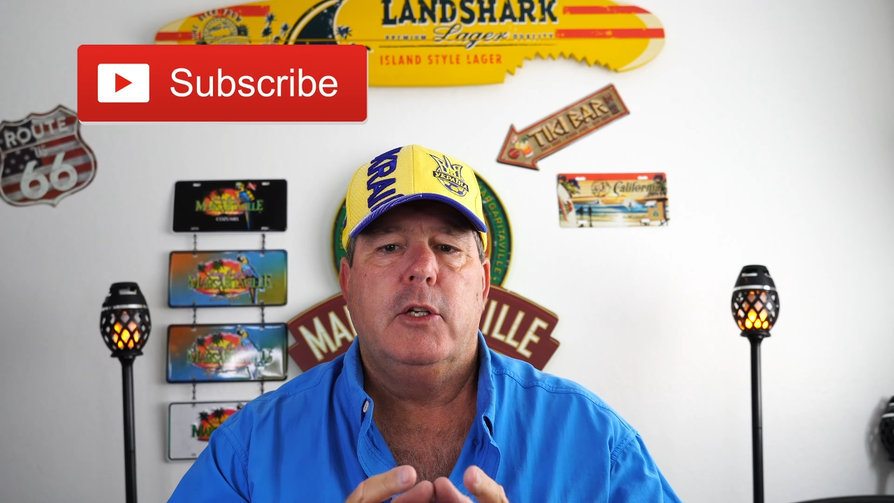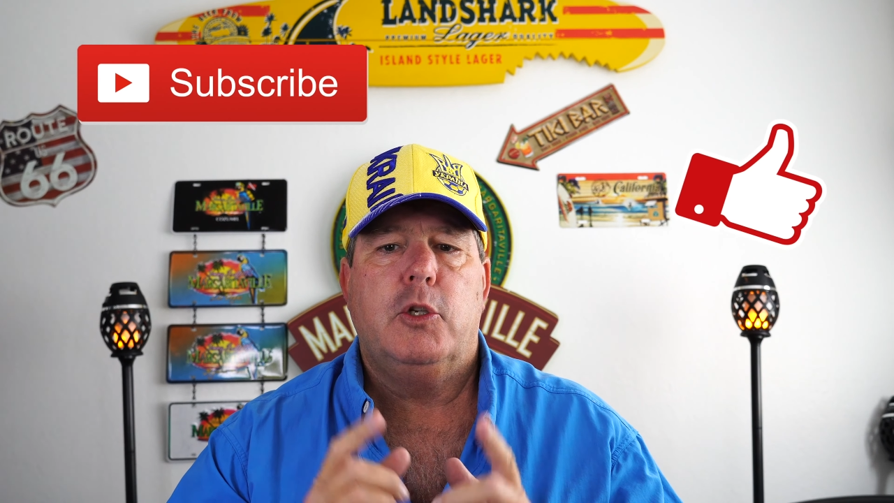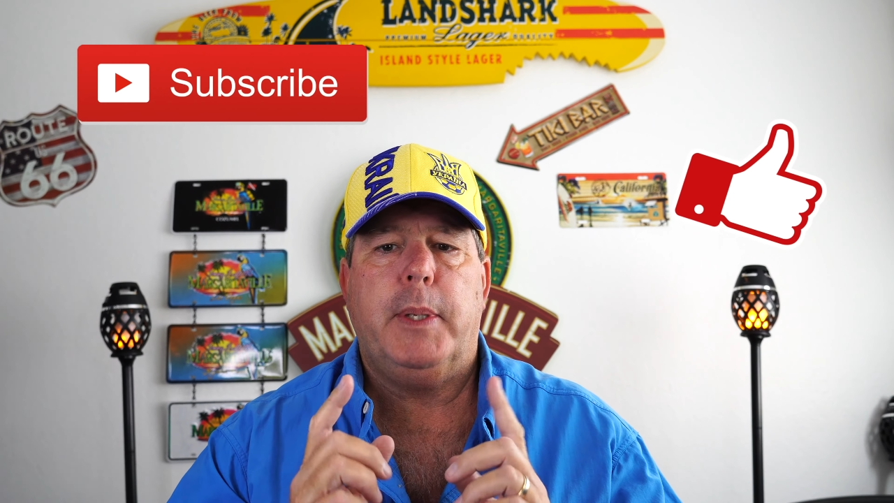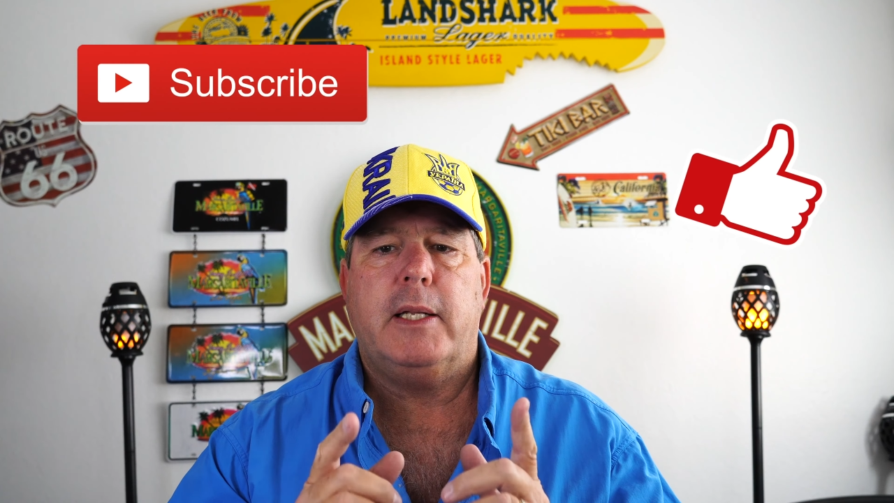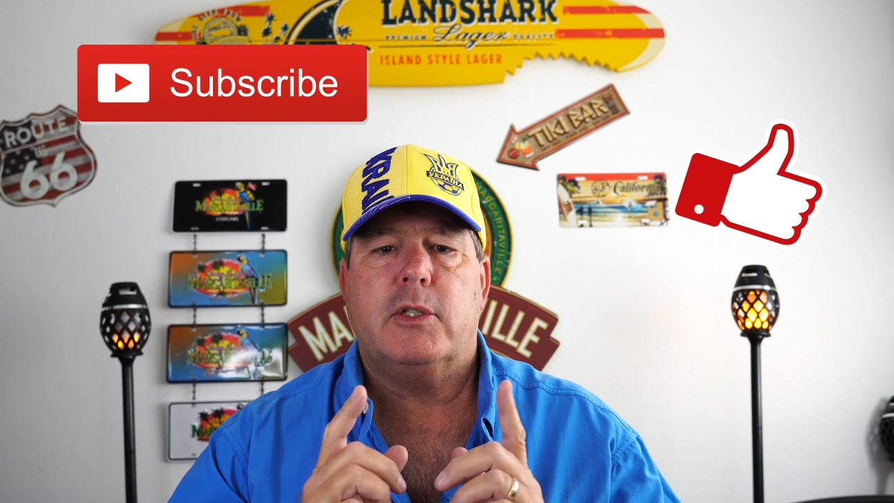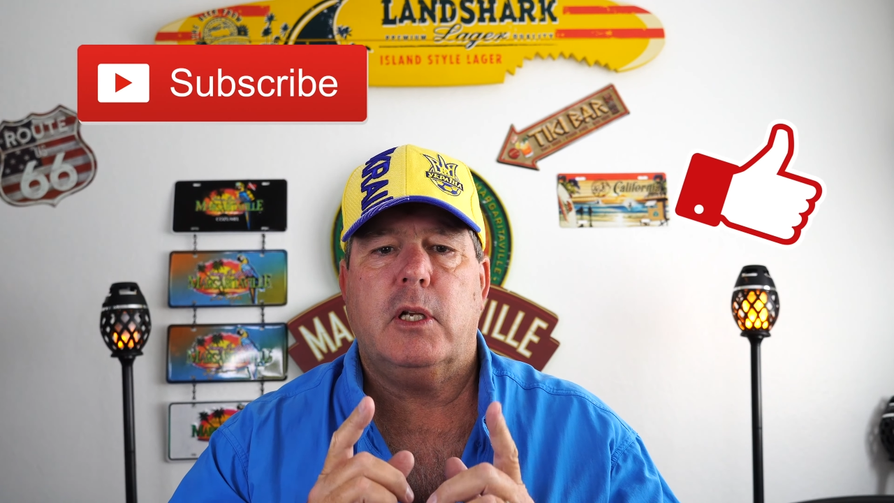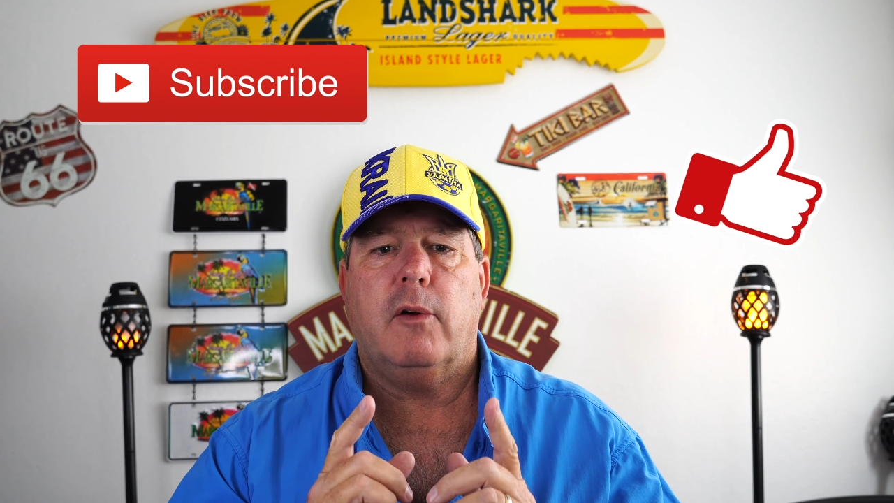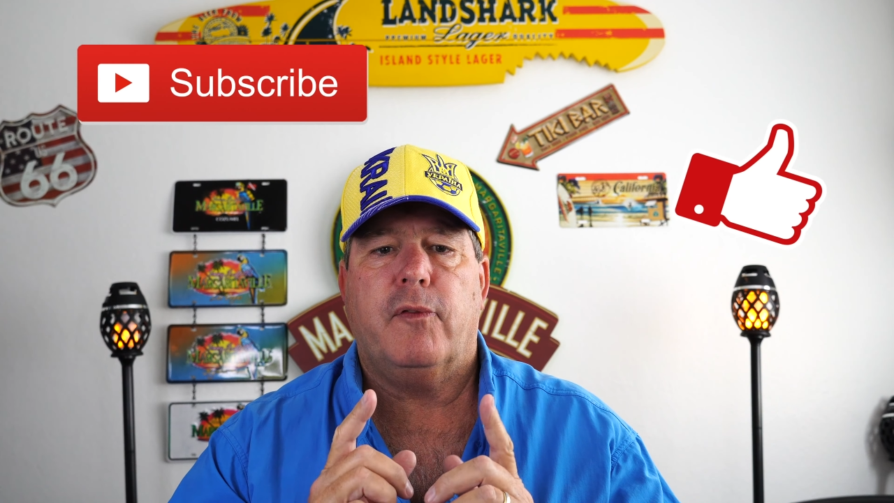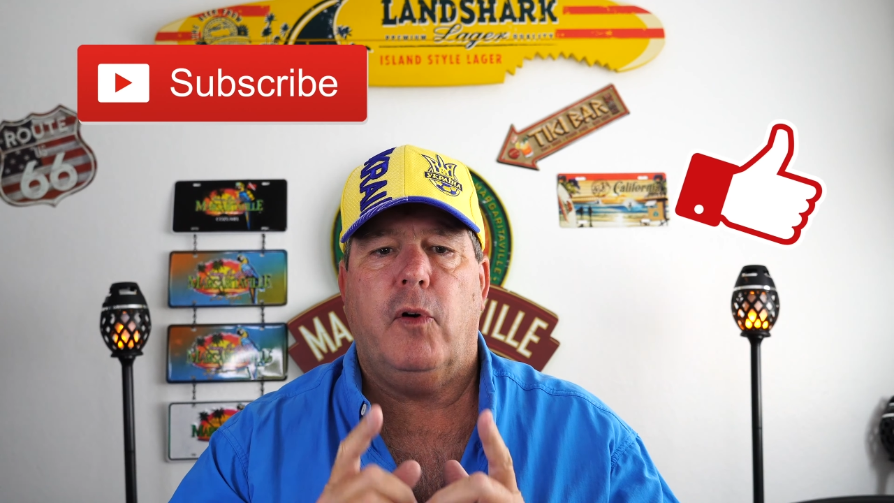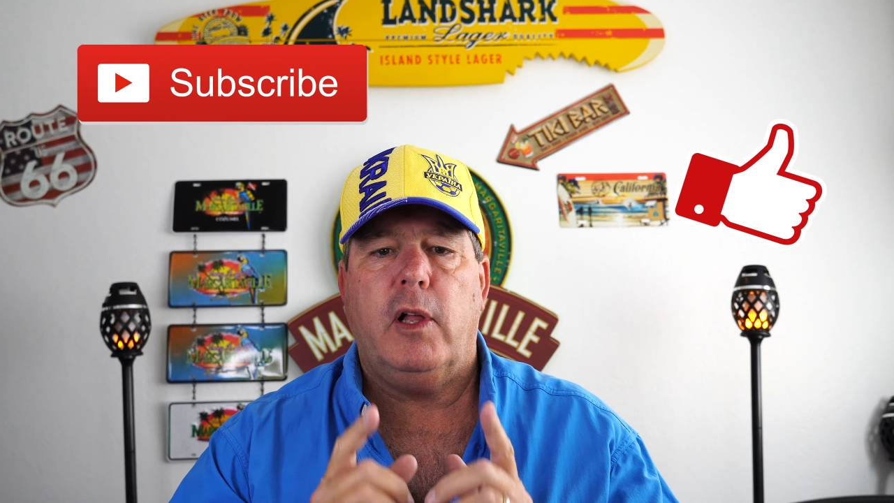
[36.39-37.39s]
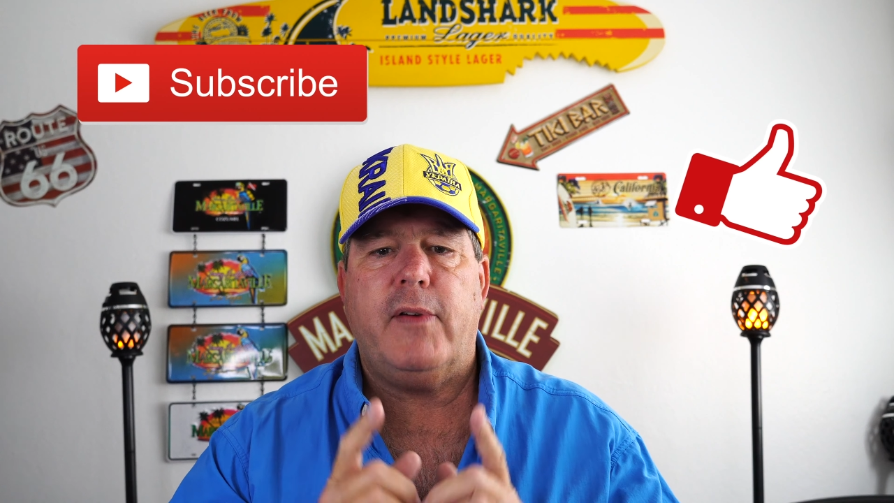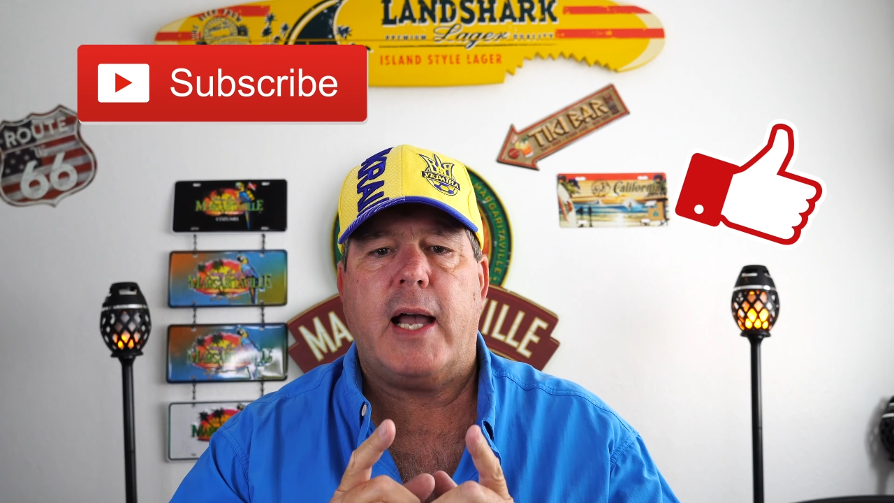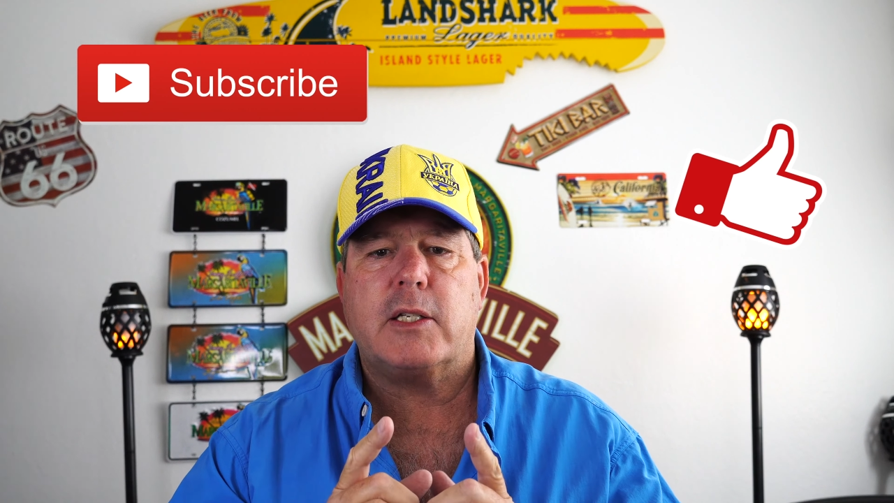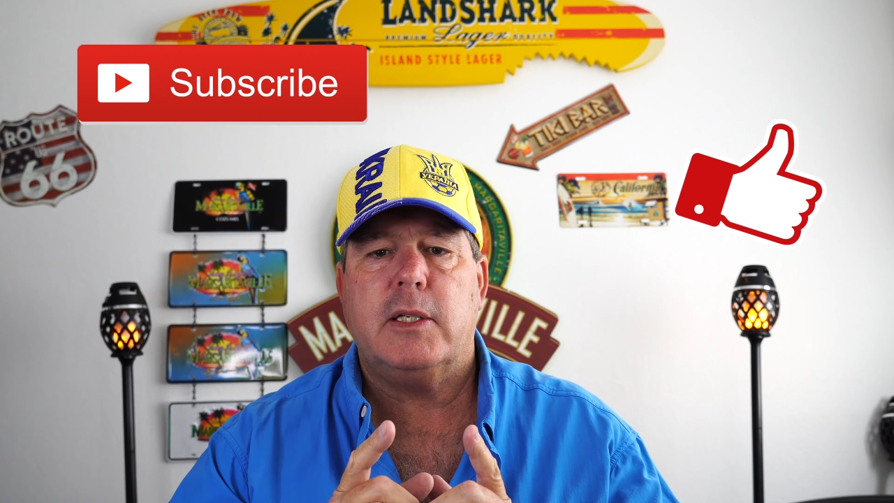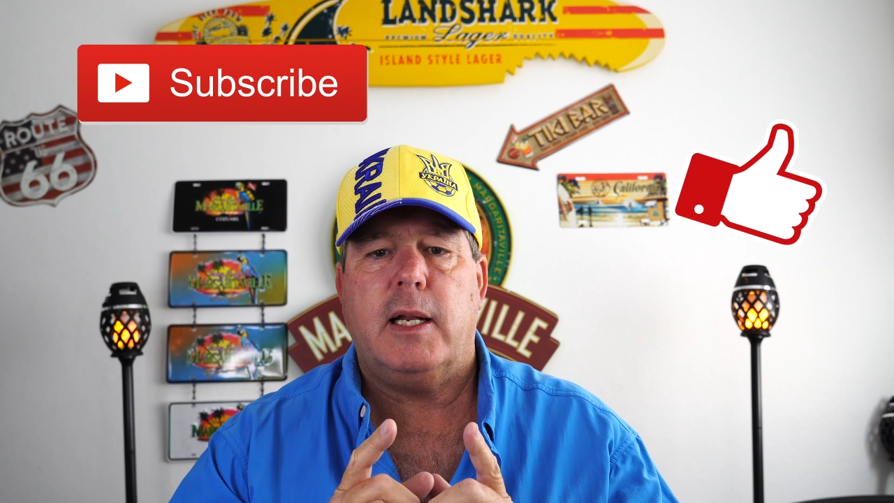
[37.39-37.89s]
To be considered fully
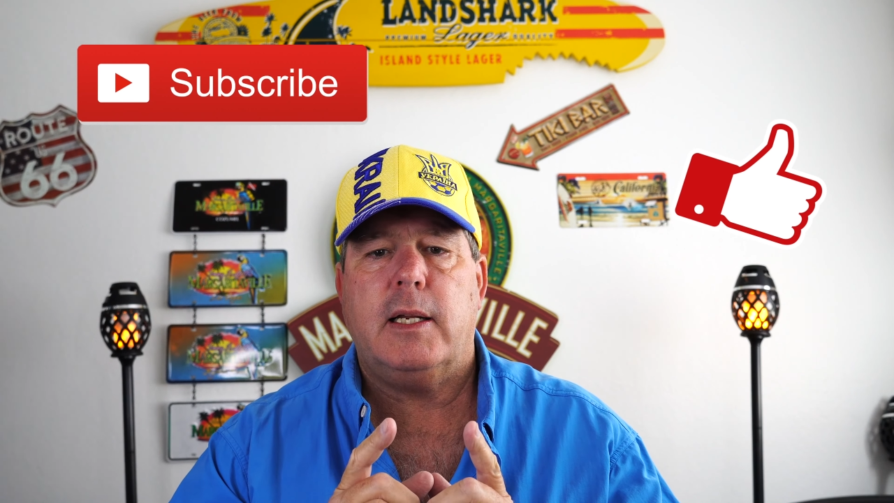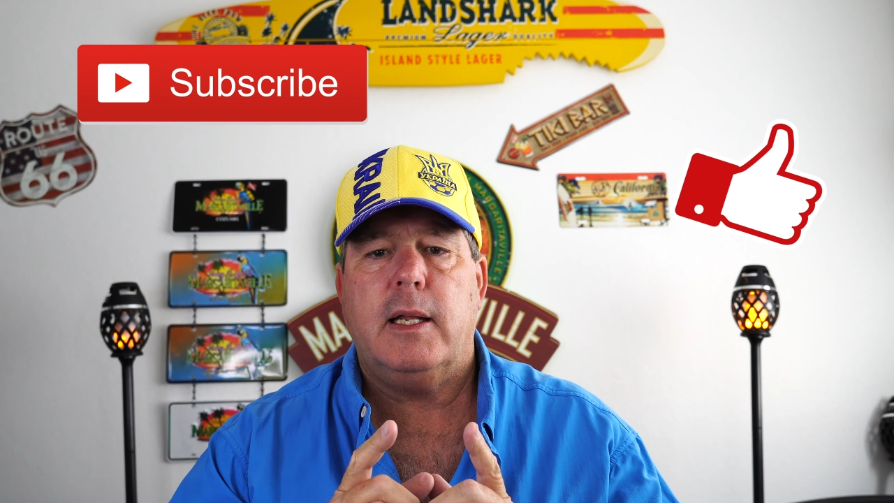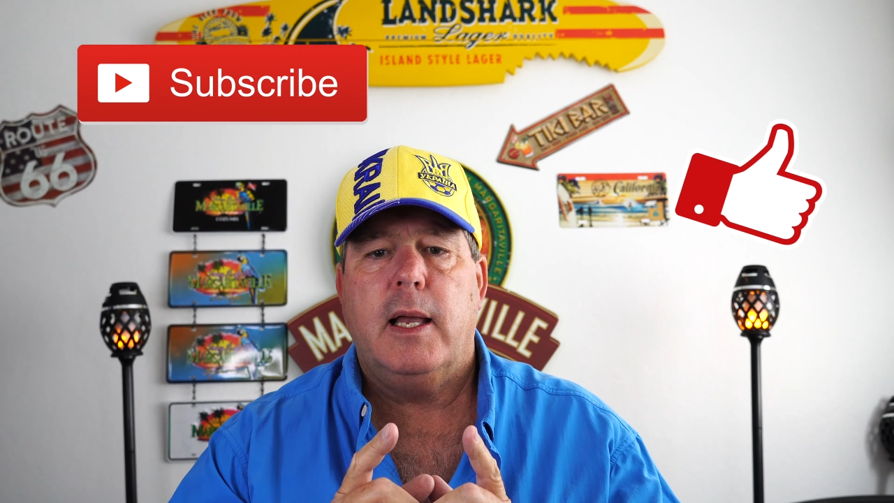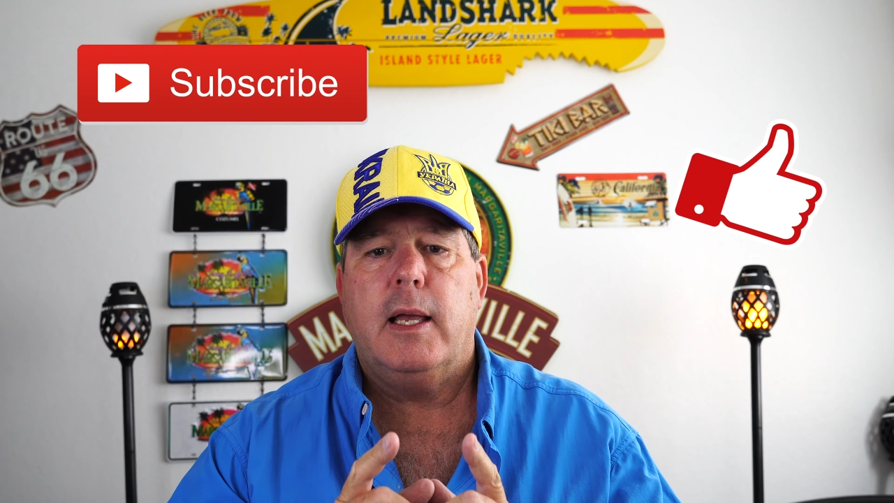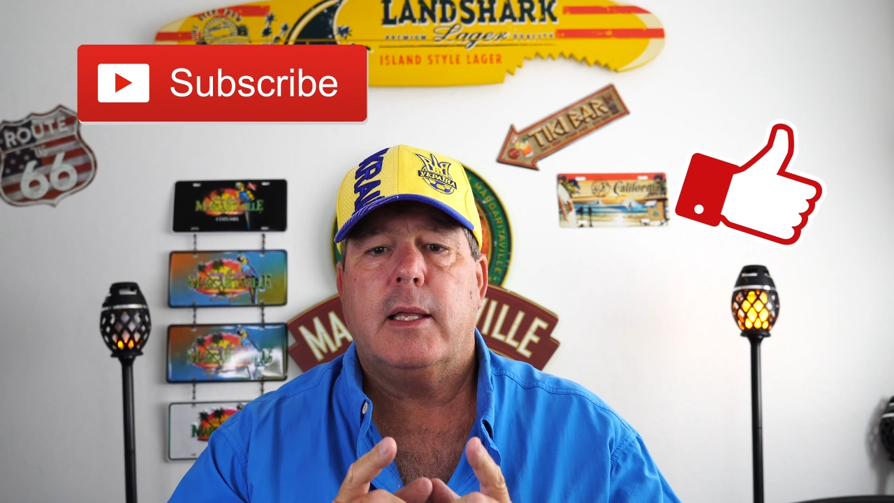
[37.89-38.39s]
vaccinated,